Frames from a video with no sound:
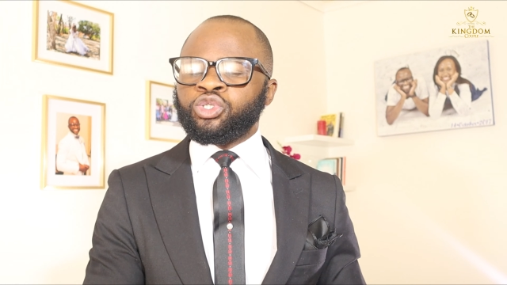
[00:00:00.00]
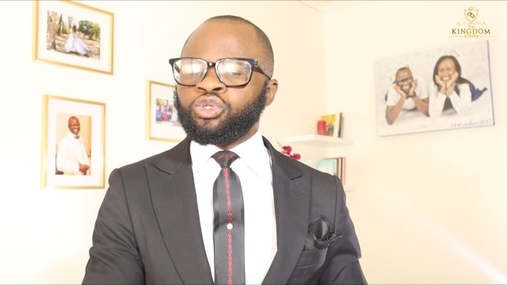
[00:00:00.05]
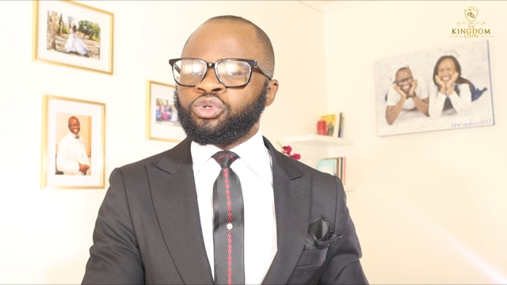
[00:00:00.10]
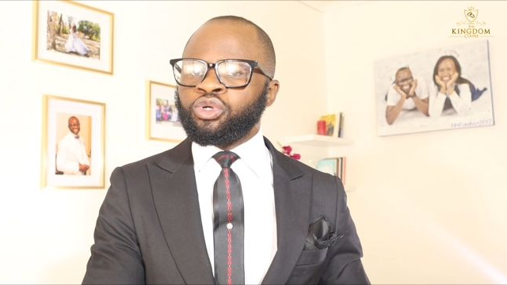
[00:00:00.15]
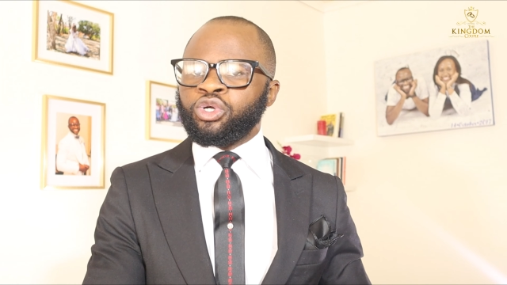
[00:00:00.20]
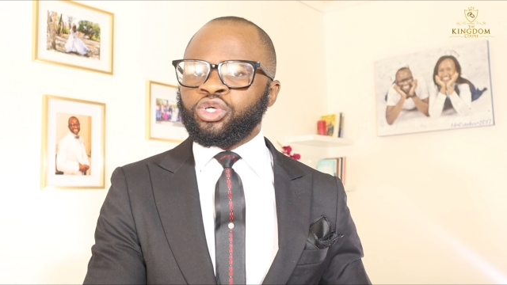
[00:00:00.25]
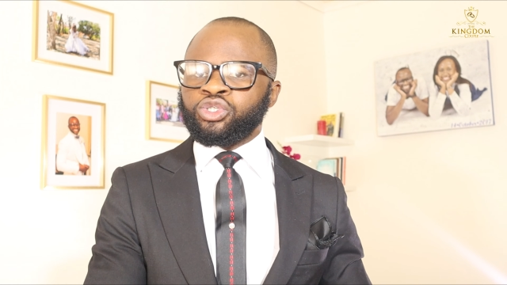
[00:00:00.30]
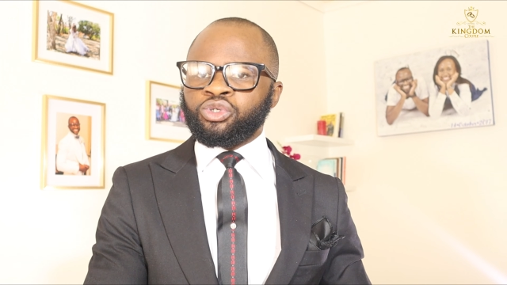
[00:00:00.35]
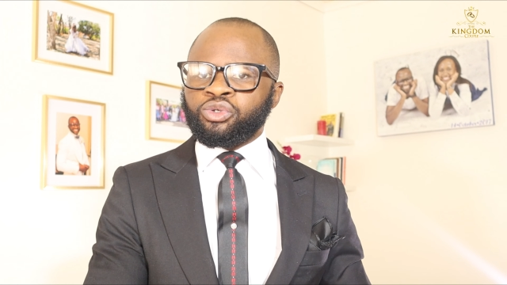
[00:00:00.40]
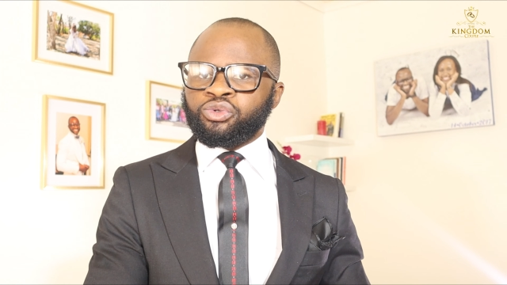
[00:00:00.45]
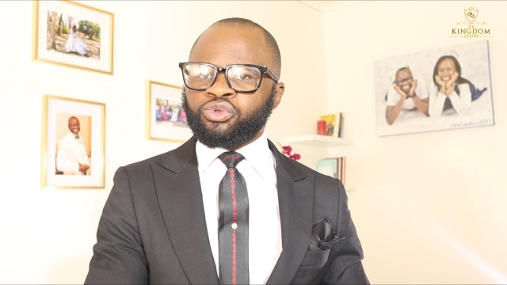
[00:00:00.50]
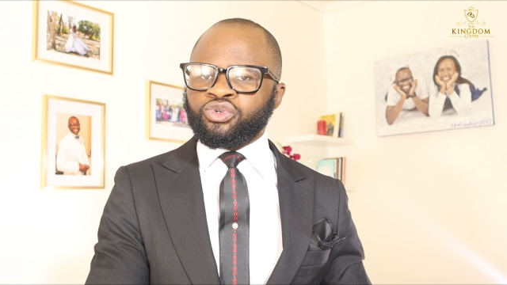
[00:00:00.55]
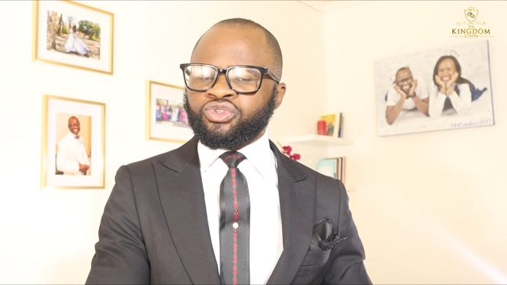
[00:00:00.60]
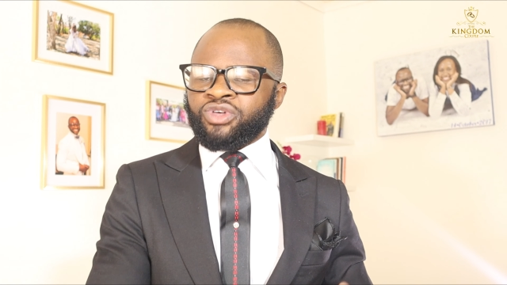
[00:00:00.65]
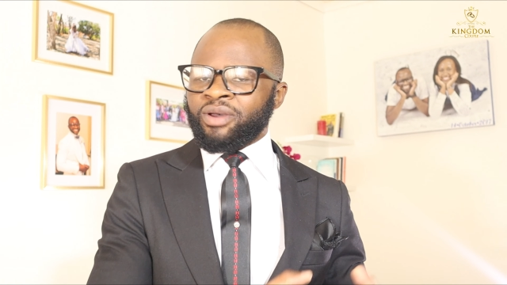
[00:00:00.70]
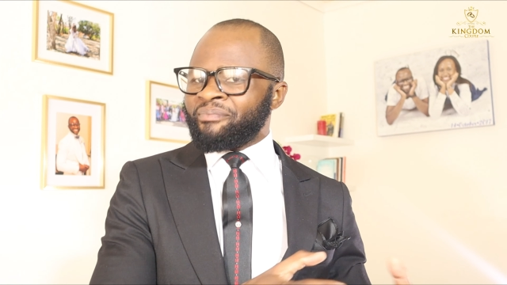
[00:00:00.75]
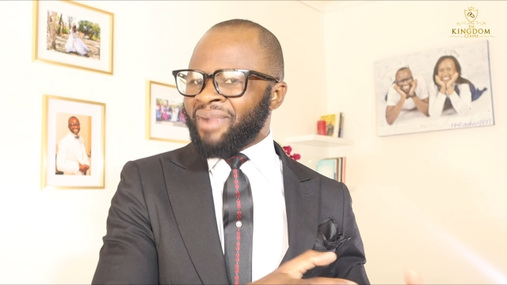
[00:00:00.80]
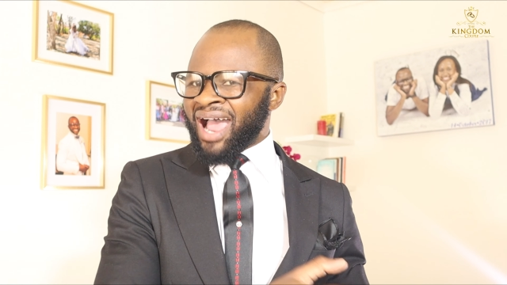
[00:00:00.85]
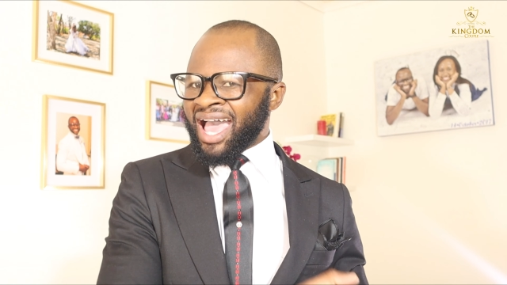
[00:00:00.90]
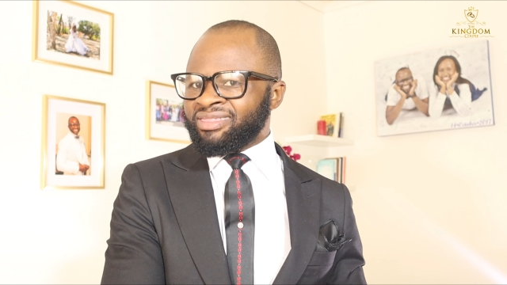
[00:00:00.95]
to
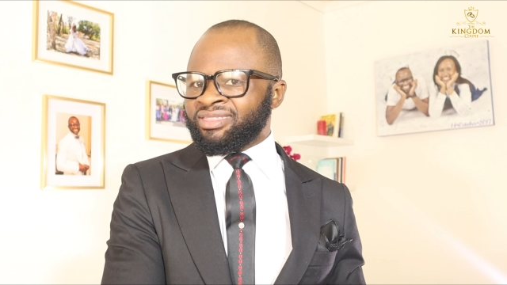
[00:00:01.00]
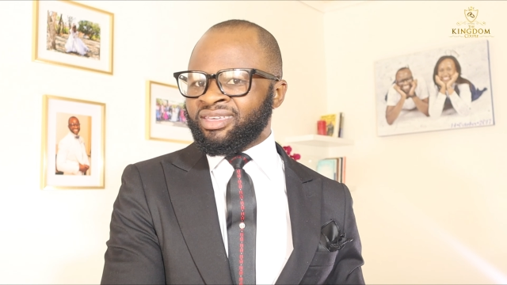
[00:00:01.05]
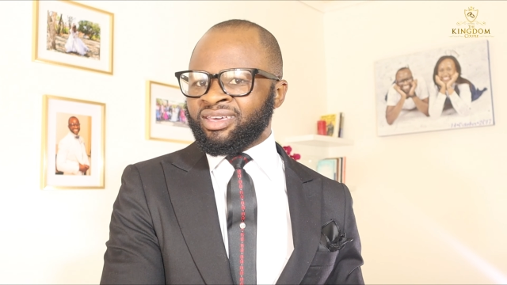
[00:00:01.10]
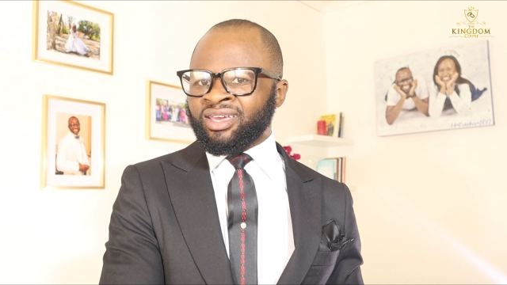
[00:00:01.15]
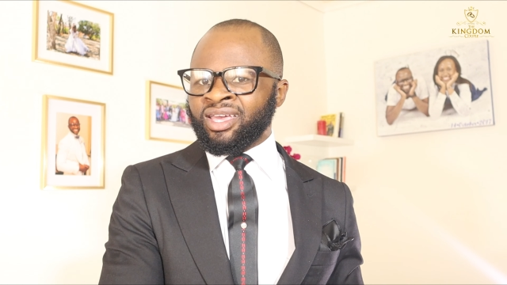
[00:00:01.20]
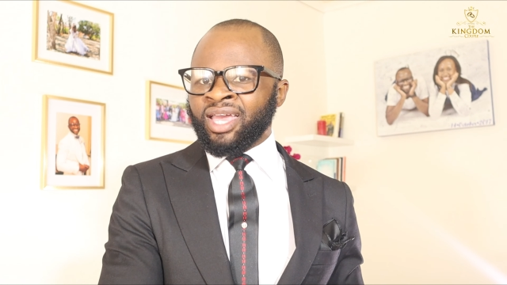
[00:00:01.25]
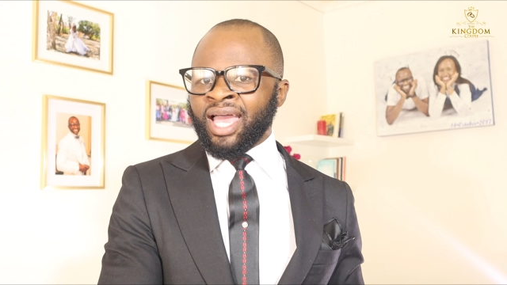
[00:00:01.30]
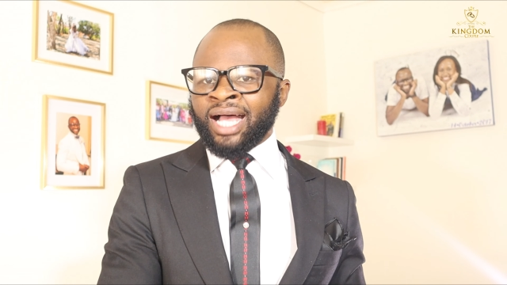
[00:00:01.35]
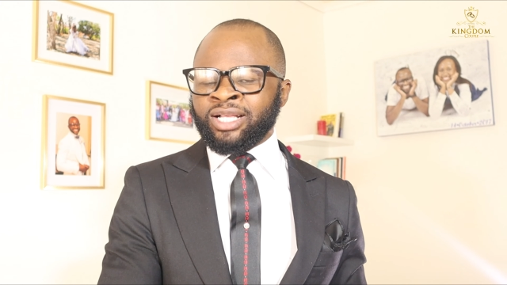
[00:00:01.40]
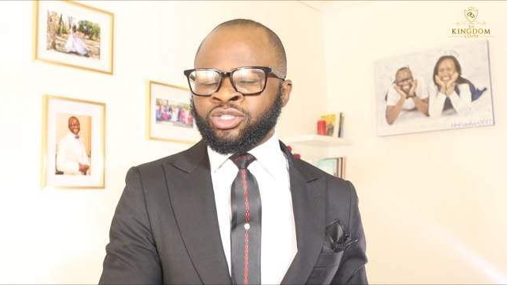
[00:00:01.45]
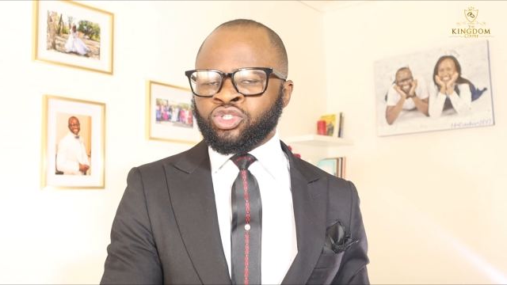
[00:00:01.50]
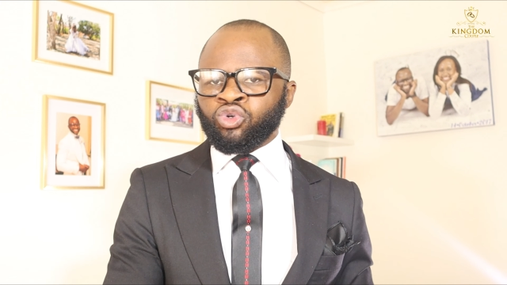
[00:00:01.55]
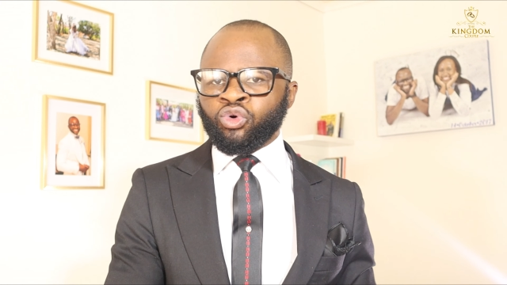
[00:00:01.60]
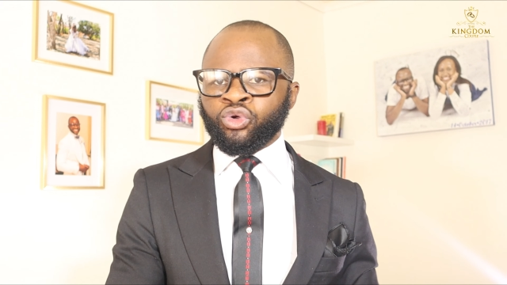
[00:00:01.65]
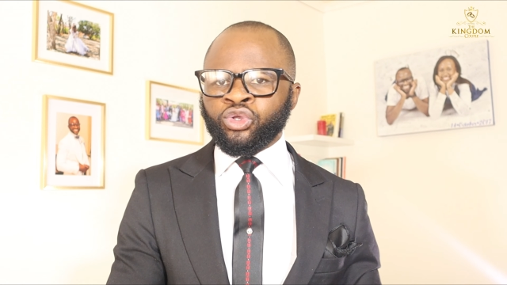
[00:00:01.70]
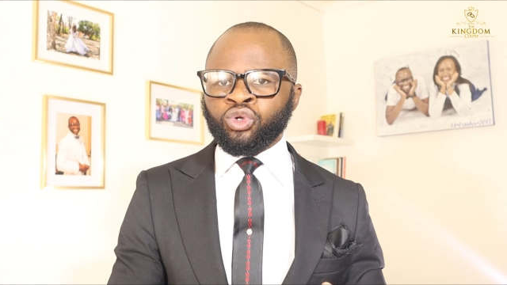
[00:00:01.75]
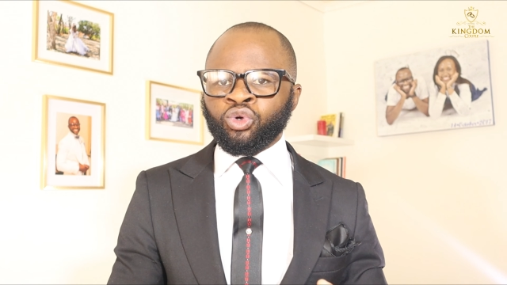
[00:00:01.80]
the mother. And so